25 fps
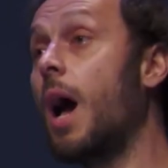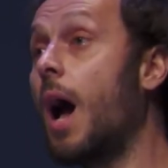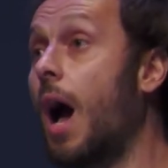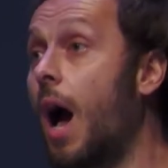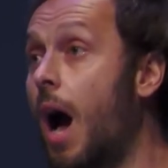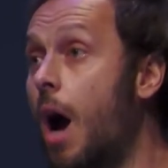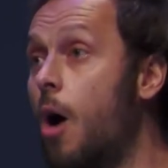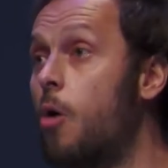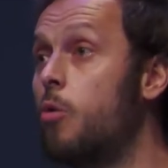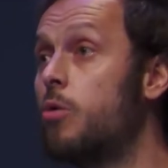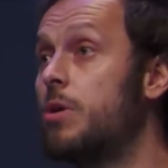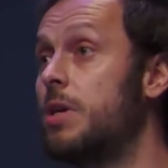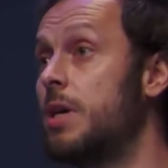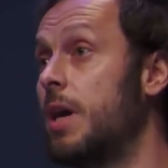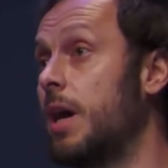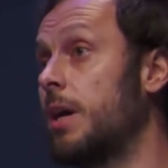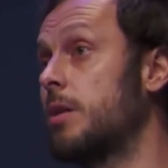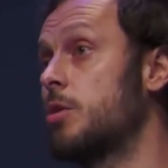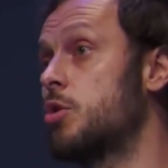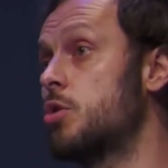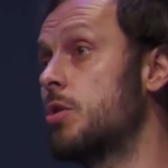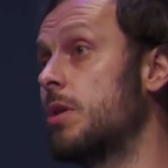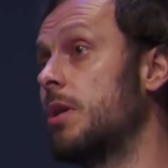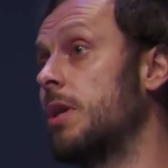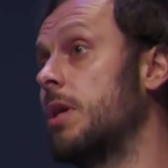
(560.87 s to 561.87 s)
how he
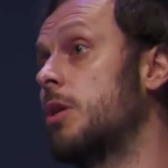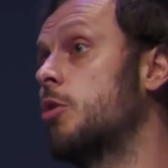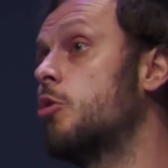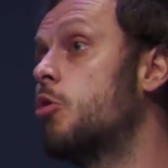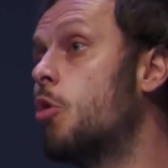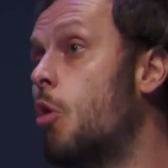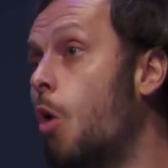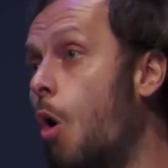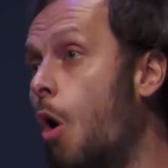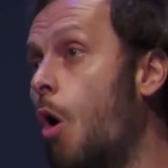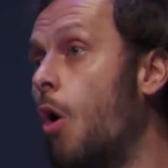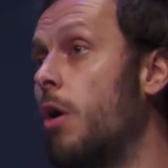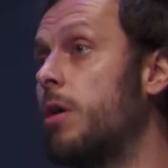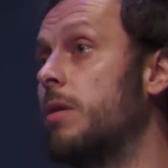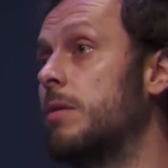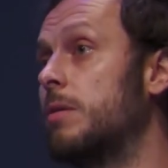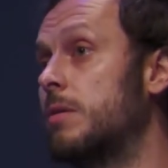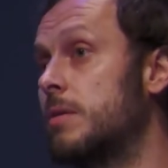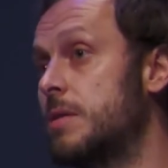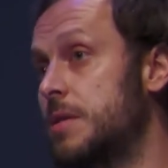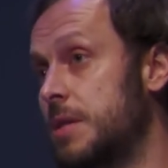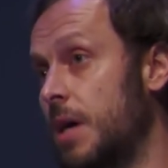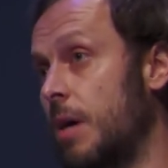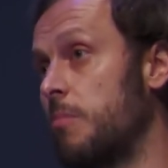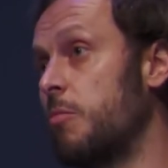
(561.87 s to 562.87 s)
actually coined
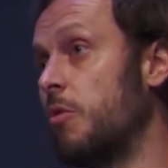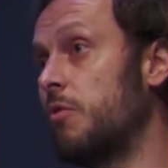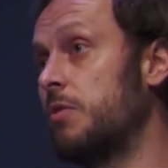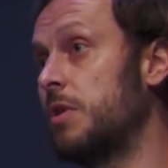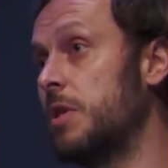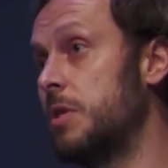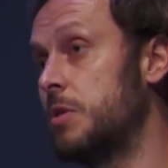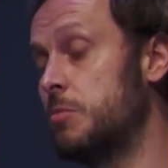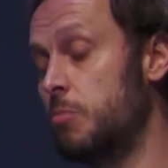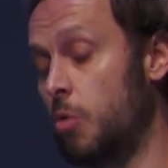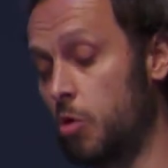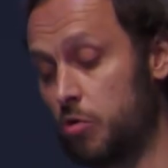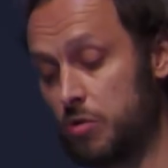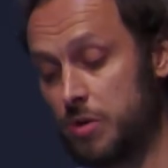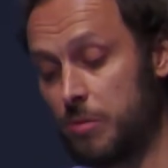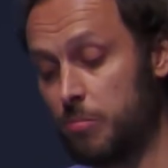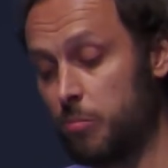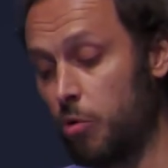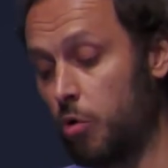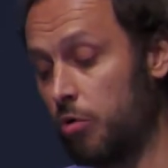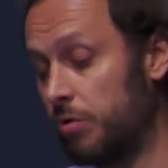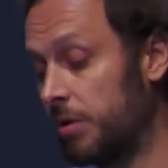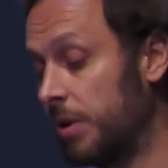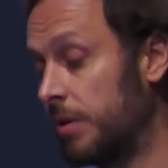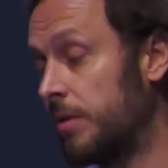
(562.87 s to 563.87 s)
some of his most
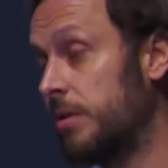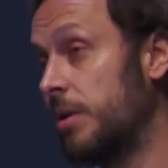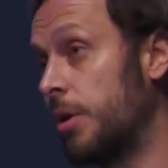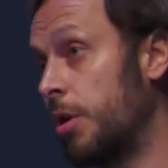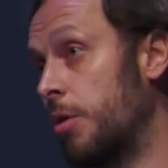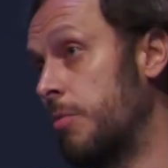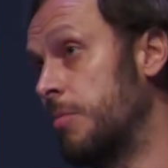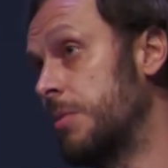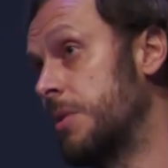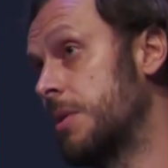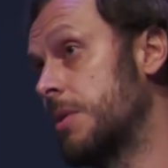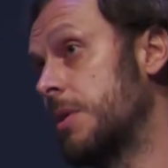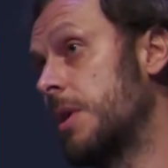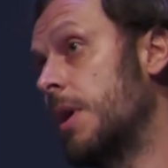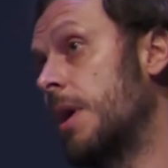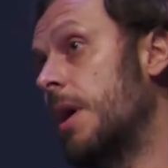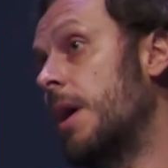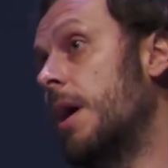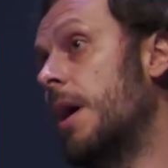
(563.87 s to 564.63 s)
important terms.